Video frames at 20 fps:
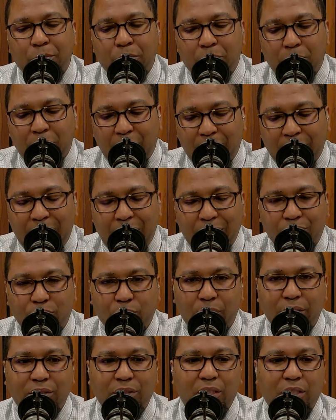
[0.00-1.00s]
By God's
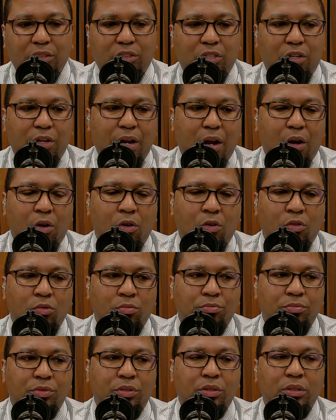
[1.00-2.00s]
grace, let us turn our
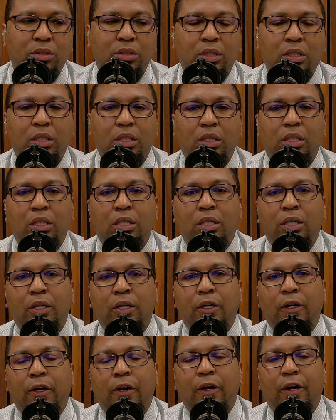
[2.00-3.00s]
homes
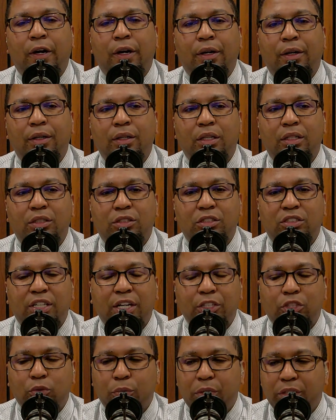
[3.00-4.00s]
uh, into
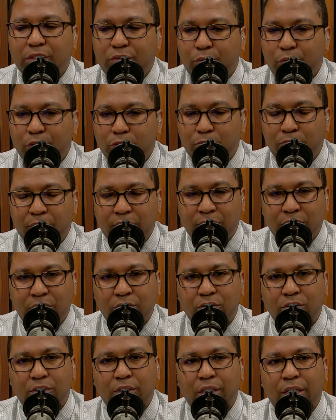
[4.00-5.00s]
sanctuaries for His
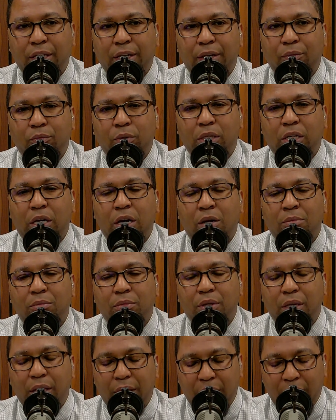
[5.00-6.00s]
presence, and it we come
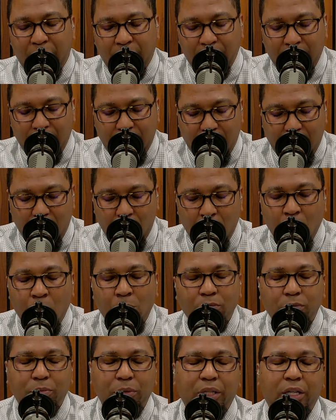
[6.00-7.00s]
in in that our
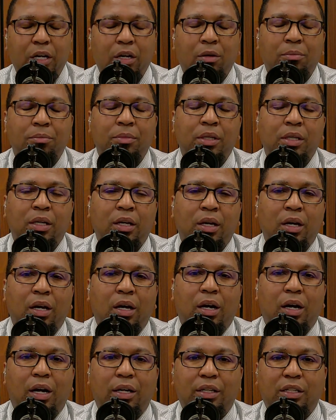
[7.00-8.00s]
homes become
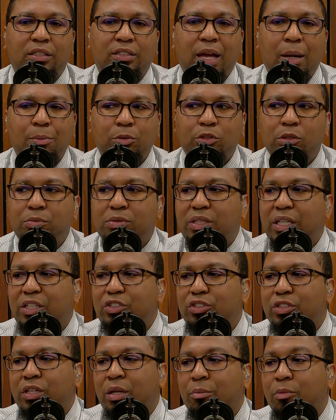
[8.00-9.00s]
uh, discipleship
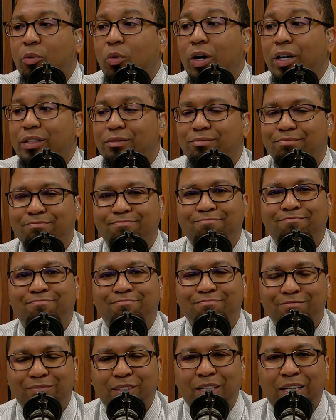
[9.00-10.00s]
station number one,
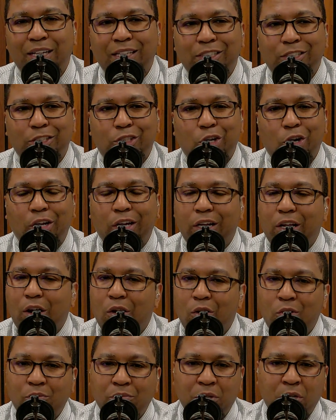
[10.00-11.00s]
starting in our
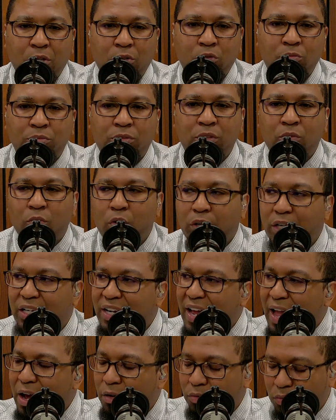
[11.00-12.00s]
own homes and working
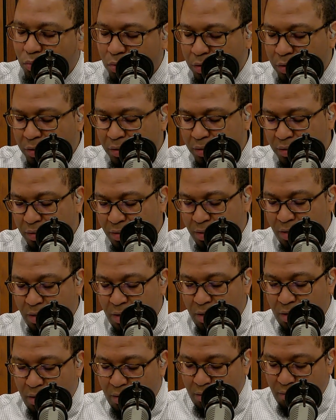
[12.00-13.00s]
outward
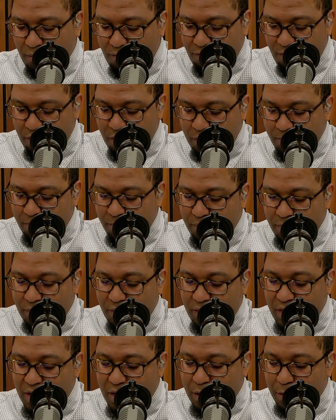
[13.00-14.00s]
from
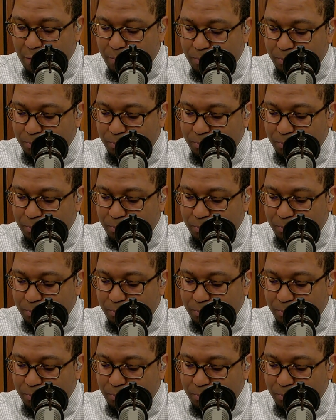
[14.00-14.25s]
there